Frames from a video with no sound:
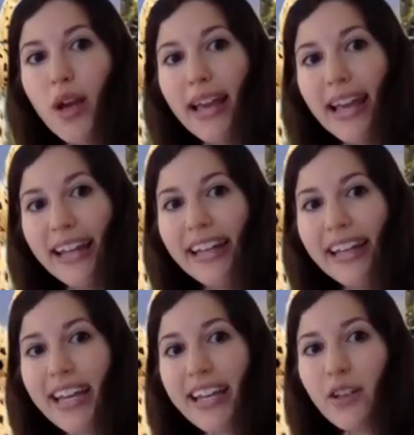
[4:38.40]
and
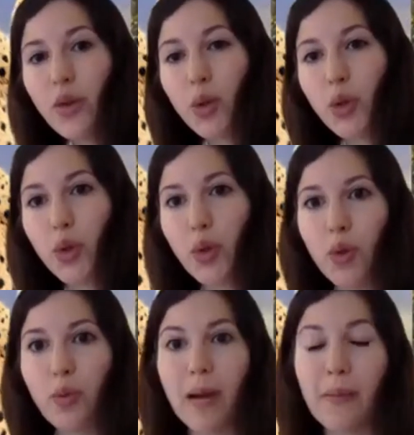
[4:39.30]
in,
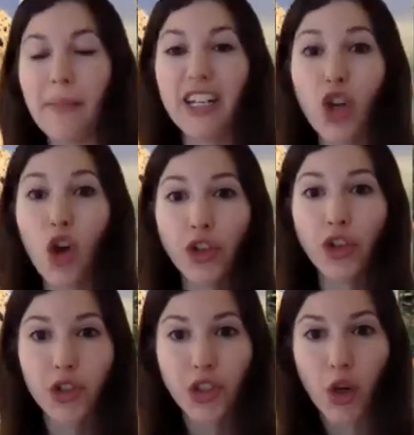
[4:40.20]
but my
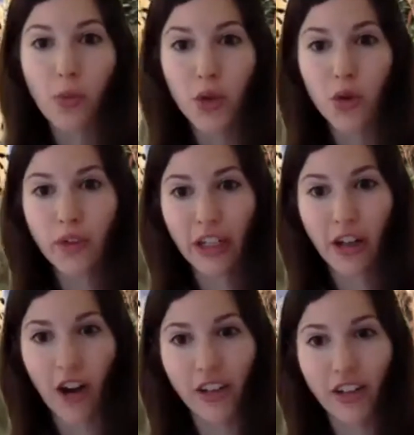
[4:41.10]
shoulders don't move at
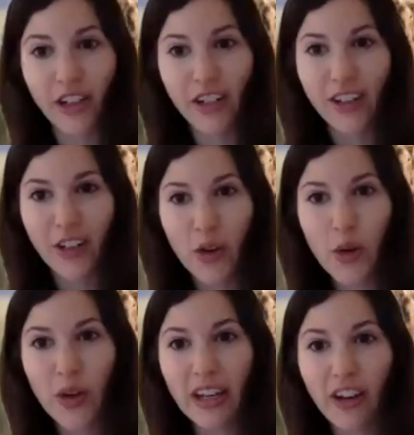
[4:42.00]
all.
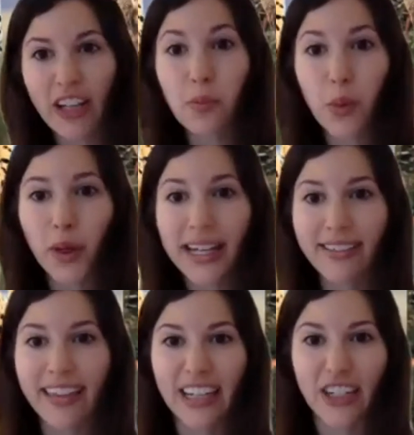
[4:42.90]
Who here can breathe
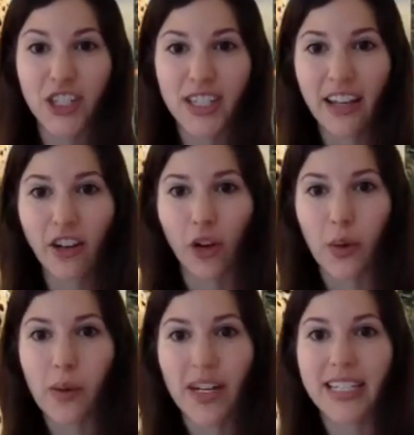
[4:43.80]
like a singer?
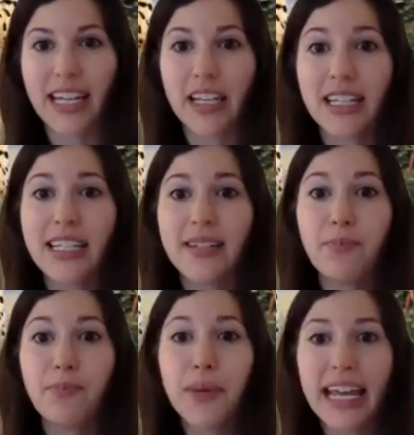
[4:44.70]
We want to take a
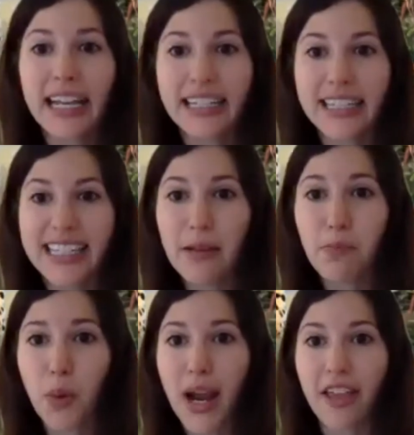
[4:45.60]
big,
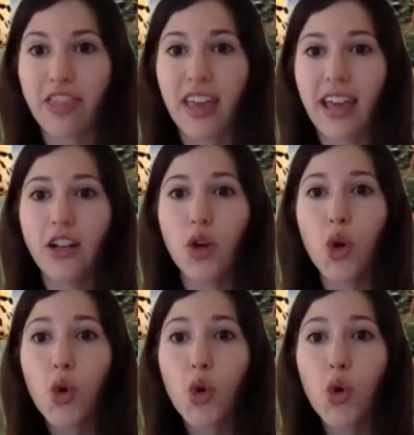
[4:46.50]
deep breath in